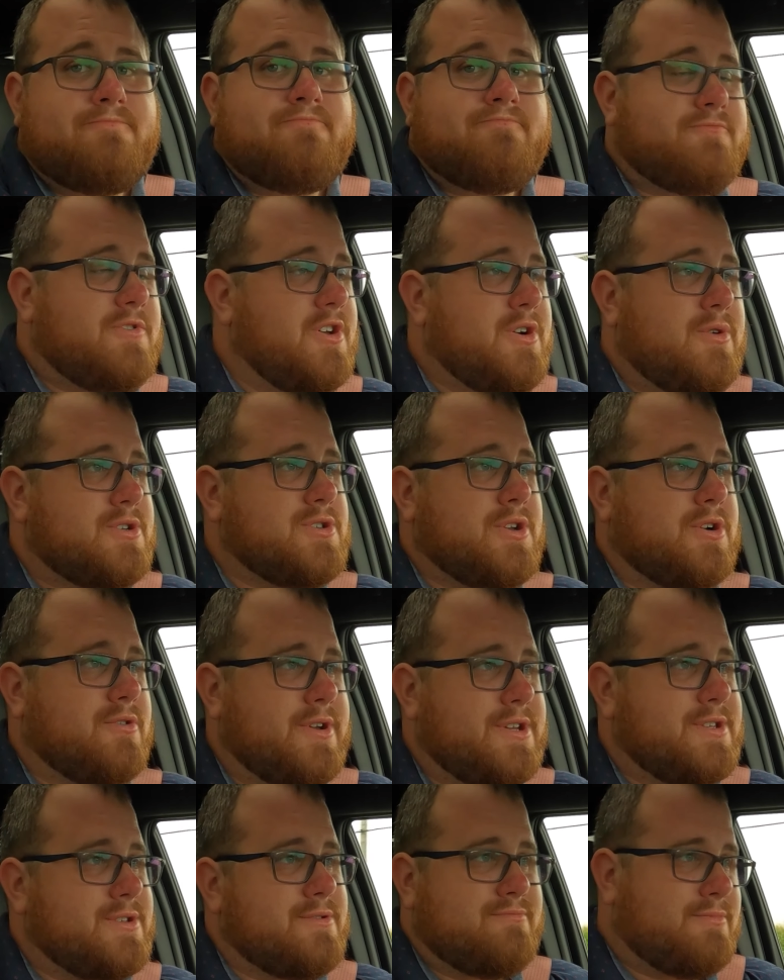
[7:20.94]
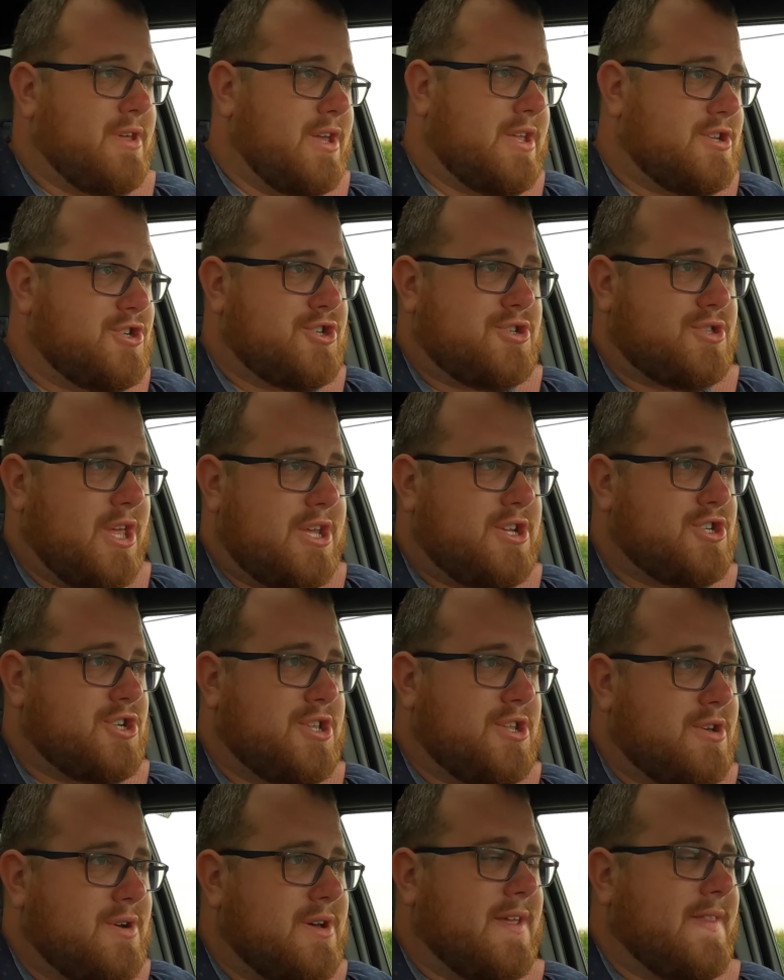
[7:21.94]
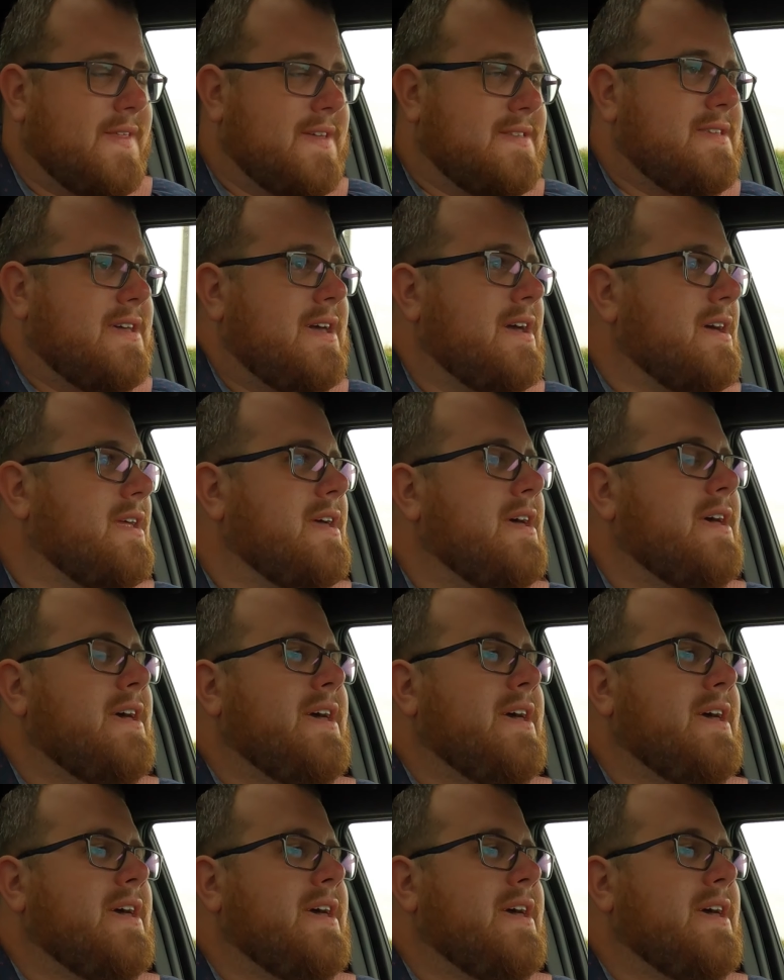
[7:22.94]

There was no reason. They should do it, and they did,